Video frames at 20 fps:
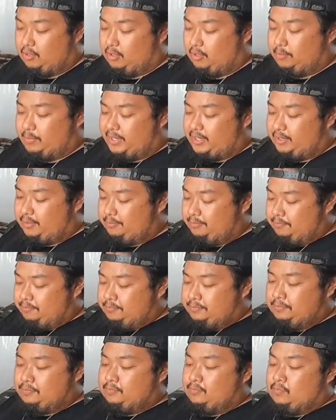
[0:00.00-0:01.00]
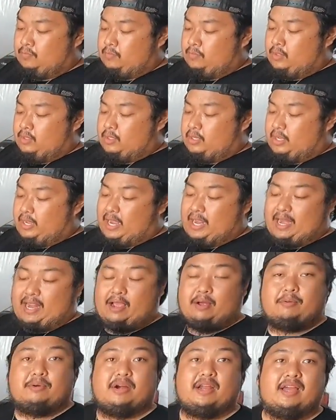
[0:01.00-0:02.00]
in hardware. And
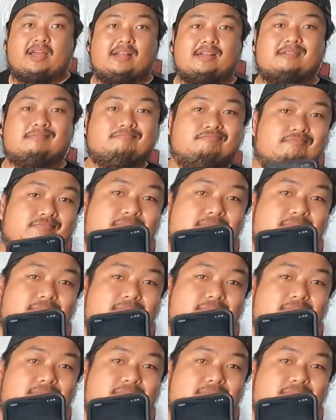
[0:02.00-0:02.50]
now we're at